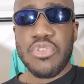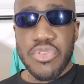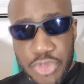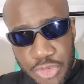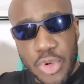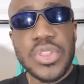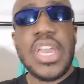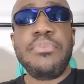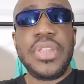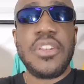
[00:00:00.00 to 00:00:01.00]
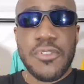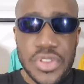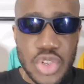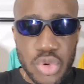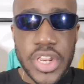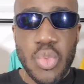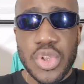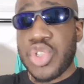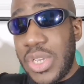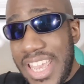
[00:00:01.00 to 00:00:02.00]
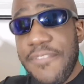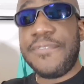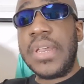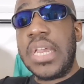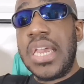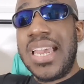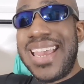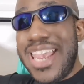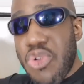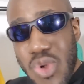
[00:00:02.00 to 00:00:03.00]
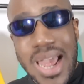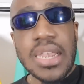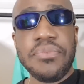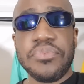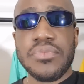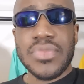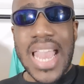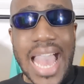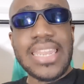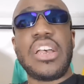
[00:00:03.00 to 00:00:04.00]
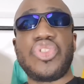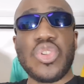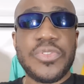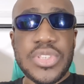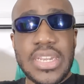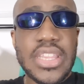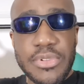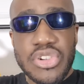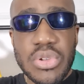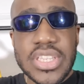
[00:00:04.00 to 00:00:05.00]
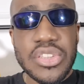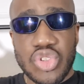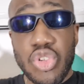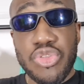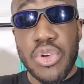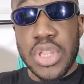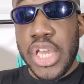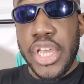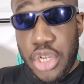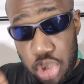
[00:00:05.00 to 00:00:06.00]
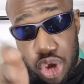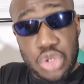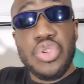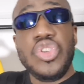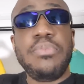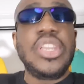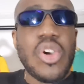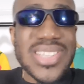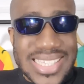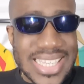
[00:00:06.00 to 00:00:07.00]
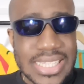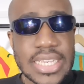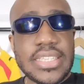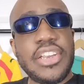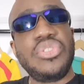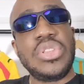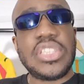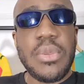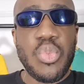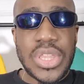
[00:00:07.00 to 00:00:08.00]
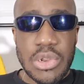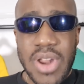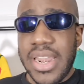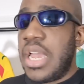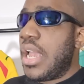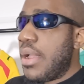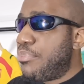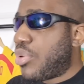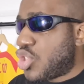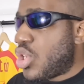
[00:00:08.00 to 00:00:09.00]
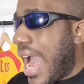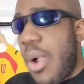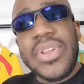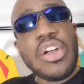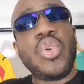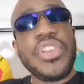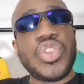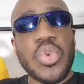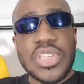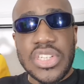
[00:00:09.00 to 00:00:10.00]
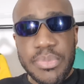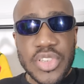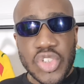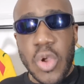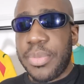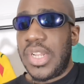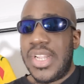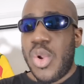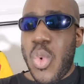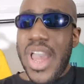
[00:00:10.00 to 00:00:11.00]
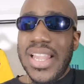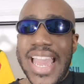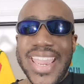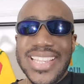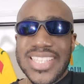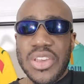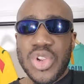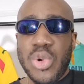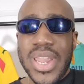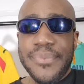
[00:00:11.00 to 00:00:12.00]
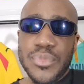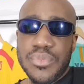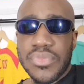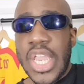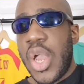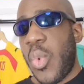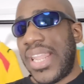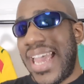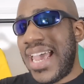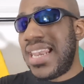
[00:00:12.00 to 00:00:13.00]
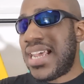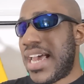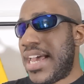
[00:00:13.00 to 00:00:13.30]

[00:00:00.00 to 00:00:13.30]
for them being involved in the European war. So if Iran are now sort of sending them drones and so forth, should you be consistent and do the same with Iran? But are we now going towards a slippery slope? Well, I heard South Korea. Well, I heard